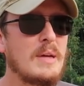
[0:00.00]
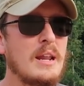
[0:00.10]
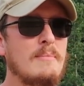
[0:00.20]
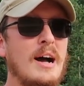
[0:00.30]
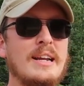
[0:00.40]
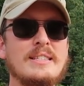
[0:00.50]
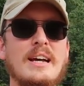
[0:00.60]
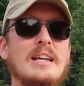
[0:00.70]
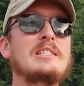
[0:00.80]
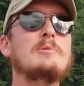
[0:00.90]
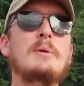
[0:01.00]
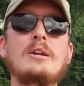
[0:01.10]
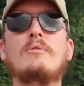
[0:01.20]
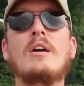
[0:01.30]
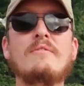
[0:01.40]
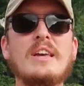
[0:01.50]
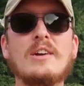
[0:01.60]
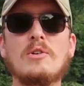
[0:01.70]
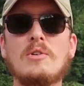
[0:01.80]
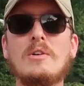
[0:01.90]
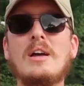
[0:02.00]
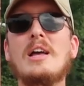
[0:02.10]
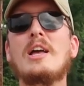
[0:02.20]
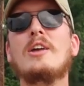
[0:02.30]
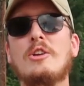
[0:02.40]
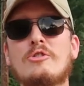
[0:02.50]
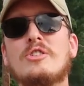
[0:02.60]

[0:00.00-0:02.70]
keep that in mind. It's not a speed run vehicle. You